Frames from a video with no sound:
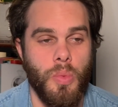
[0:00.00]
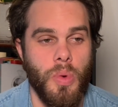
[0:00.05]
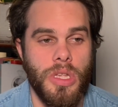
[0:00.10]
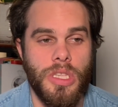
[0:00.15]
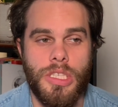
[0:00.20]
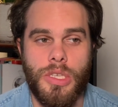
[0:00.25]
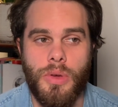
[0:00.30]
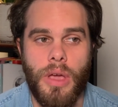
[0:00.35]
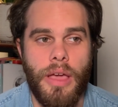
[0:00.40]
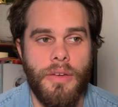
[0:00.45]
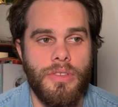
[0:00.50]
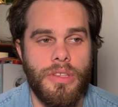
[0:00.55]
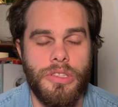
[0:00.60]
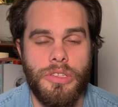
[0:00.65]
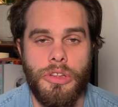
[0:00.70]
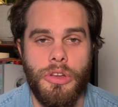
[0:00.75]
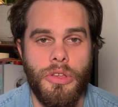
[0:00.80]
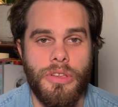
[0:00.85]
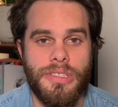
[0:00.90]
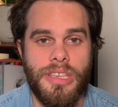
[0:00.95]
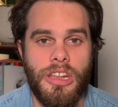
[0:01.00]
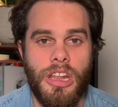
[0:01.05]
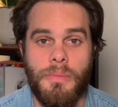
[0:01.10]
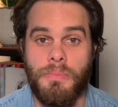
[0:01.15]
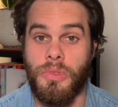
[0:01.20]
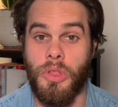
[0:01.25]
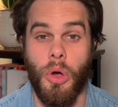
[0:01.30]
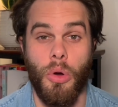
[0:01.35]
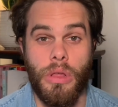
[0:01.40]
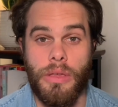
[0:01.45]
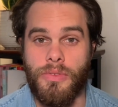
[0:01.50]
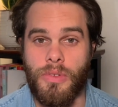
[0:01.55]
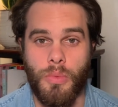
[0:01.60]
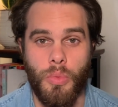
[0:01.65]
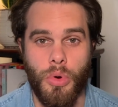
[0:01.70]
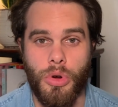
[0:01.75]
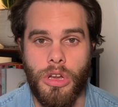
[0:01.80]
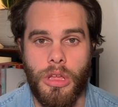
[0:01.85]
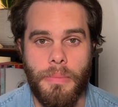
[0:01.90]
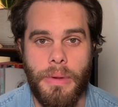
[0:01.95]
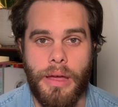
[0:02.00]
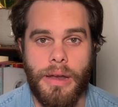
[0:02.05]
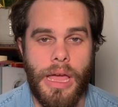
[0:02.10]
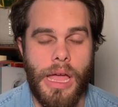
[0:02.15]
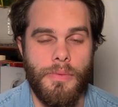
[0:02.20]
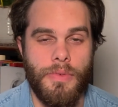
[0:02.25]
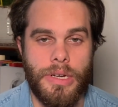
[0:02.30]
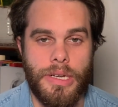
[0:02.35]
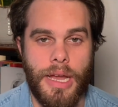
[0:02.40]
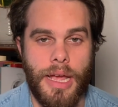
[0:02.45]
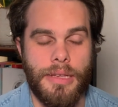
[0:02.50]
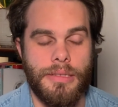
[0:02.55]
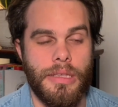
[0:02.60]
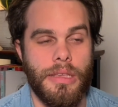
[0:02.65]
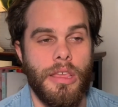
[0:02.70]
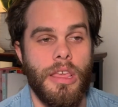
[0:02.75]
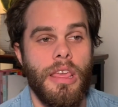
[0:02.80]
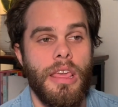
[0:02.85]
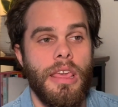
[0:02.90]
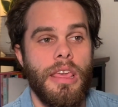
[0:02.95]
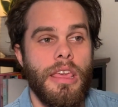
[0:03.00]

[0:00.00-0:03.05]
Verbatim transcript: Once you have a studio set up, don't even worry about advertising.